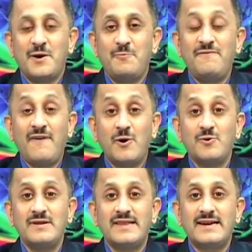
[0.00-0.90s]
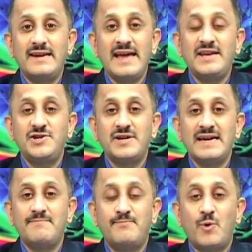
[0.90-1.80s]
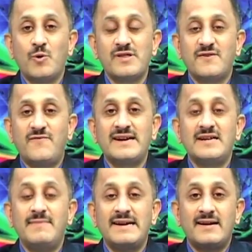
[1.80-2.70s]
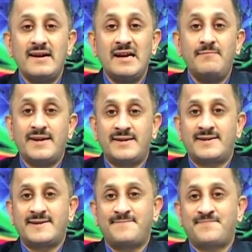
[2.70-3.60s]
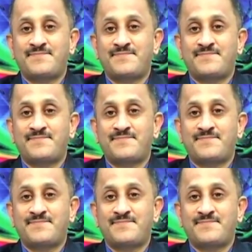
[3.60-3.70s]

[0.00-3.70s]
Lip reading: We found that nature imposed a fundamental limit.